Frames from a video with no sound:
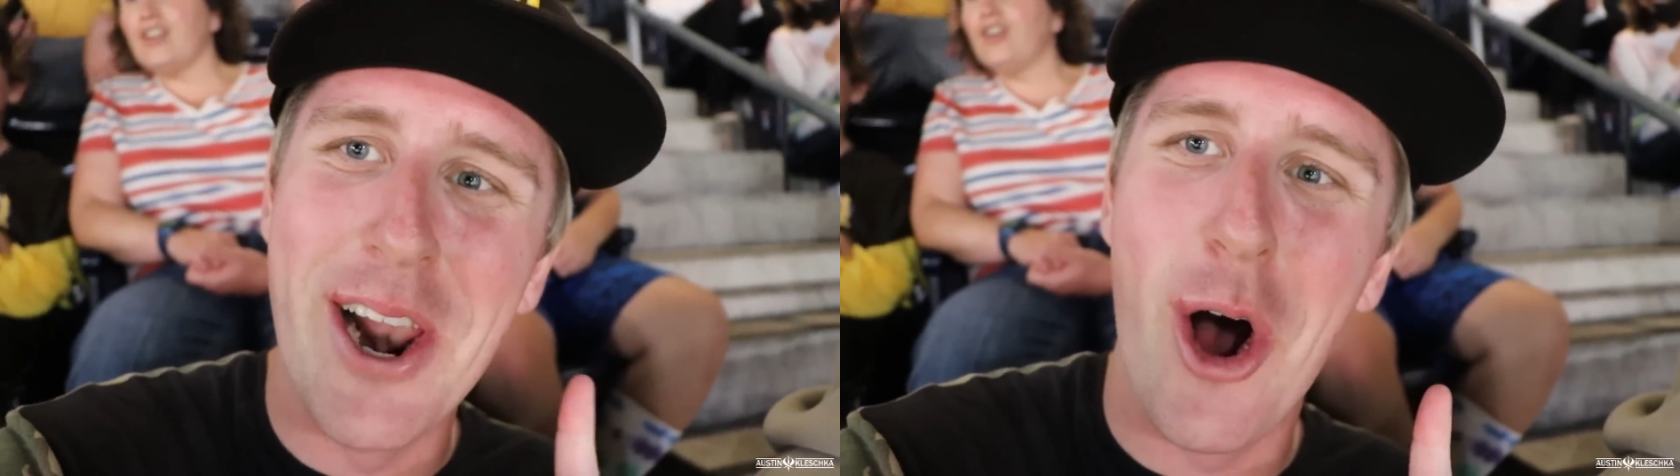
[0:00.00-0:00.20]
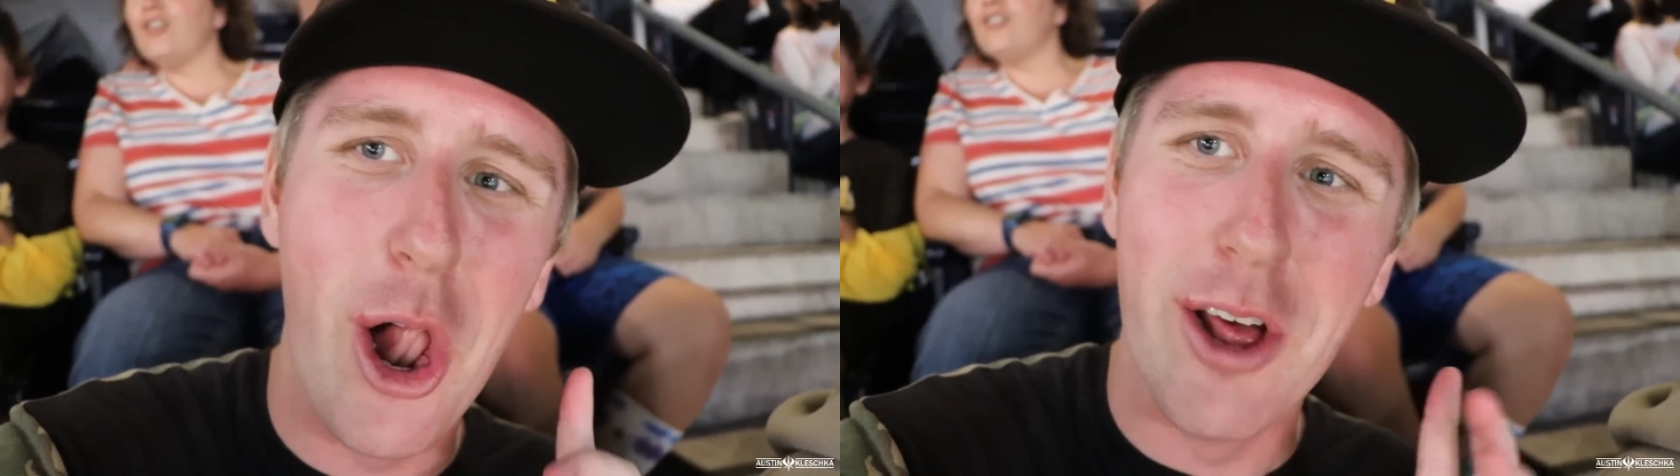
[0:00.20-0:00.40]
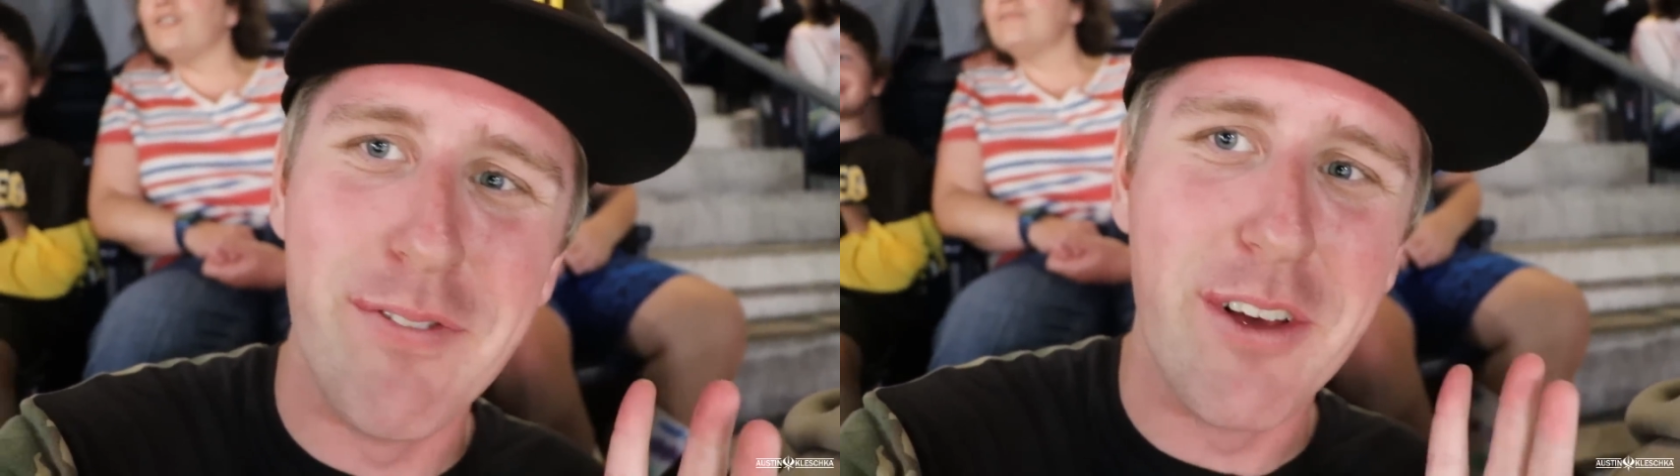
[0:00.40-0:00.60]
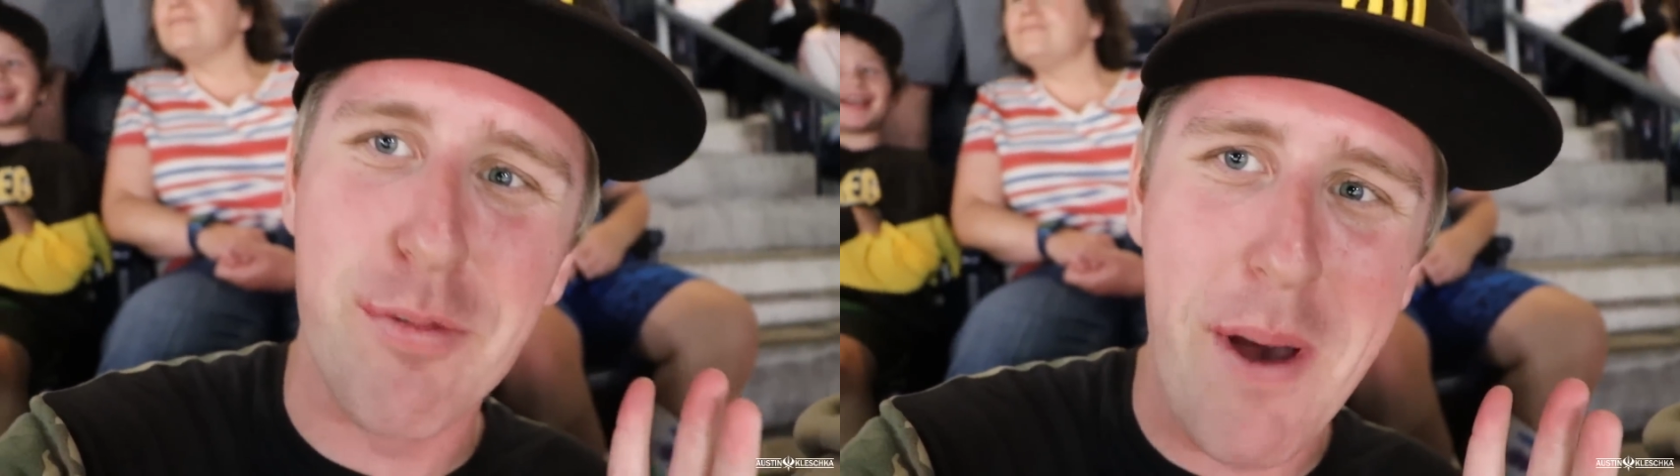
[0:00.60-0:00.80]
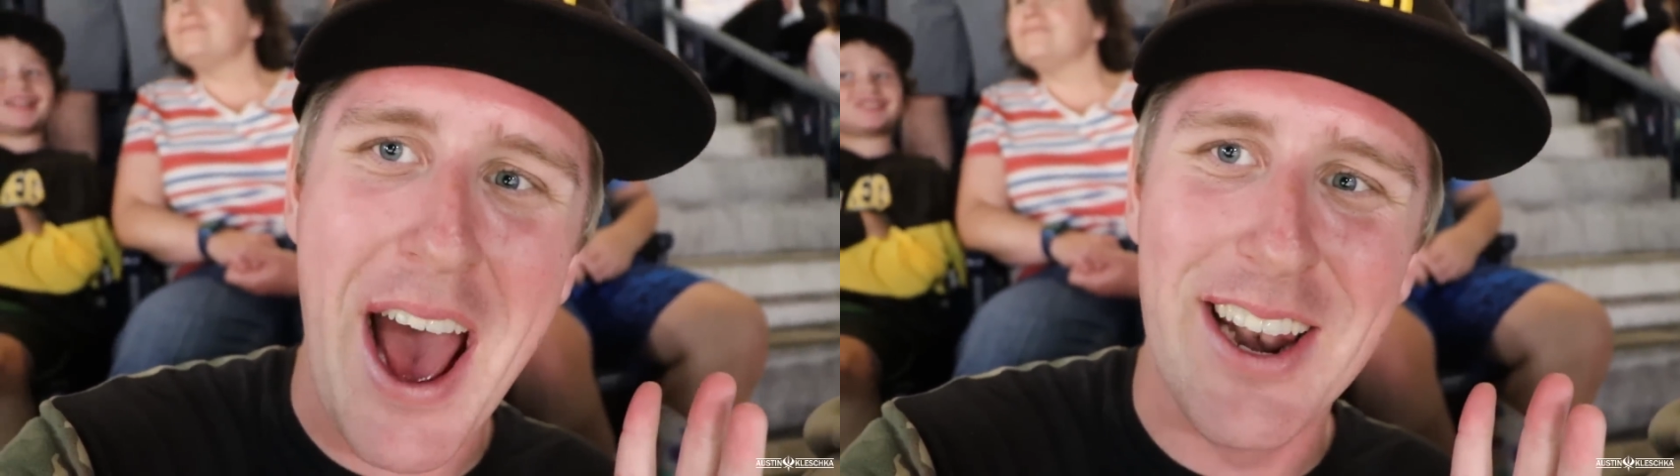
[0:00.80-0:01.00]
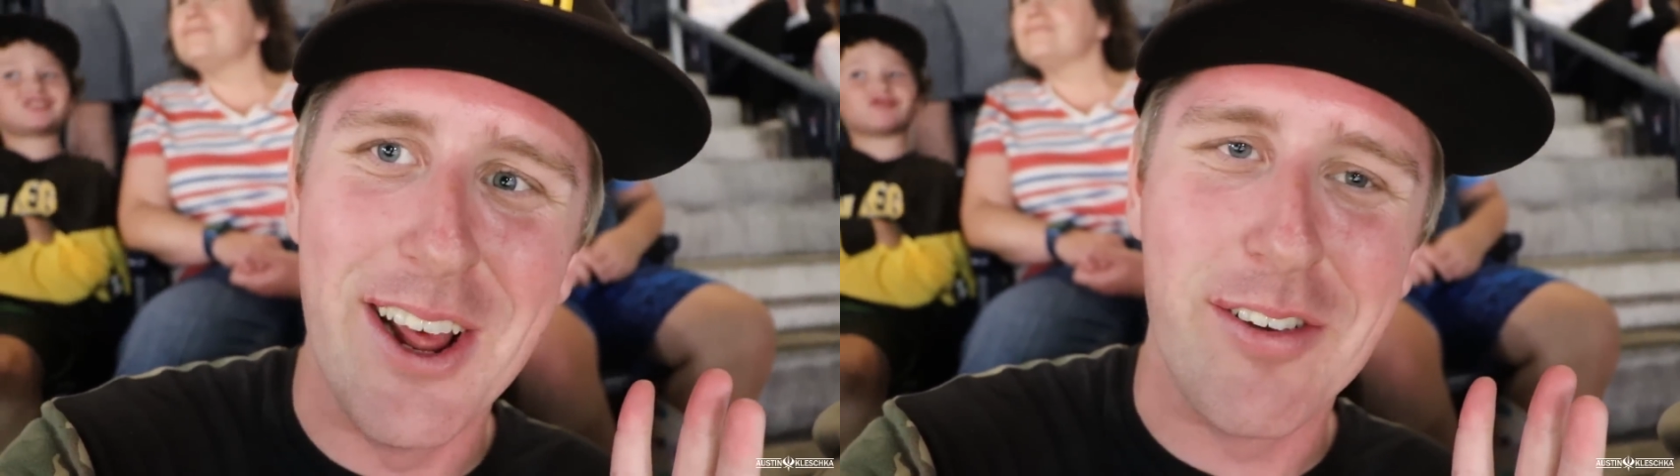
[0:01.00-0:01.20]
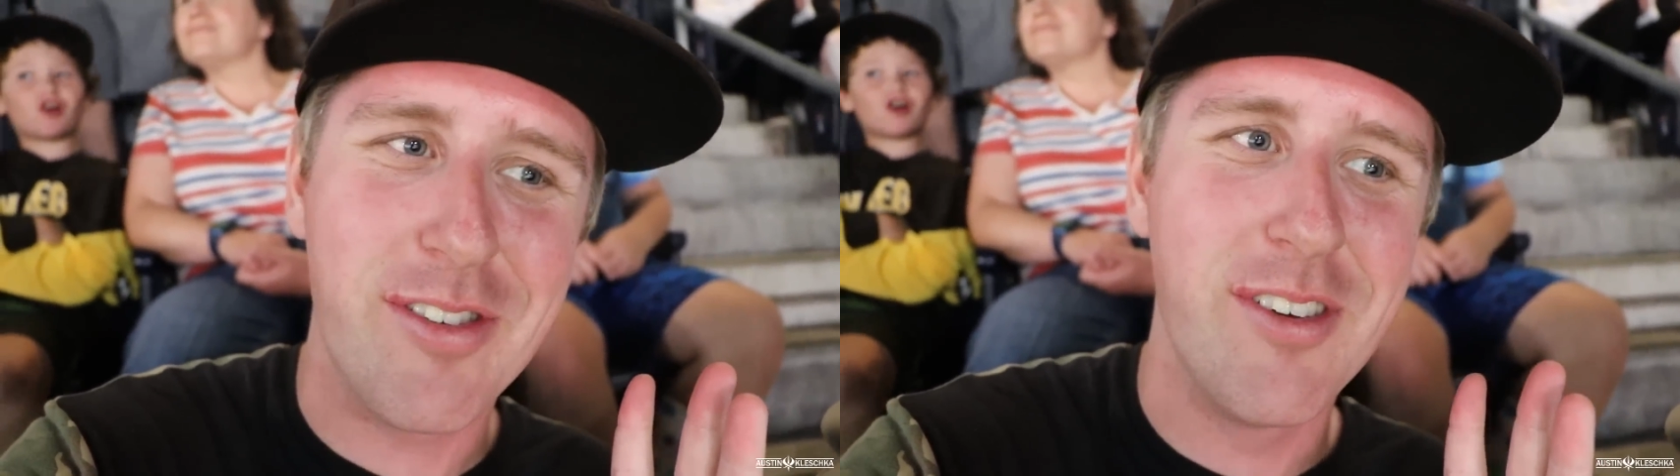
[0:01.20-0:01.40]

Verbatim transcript: in all of this madness.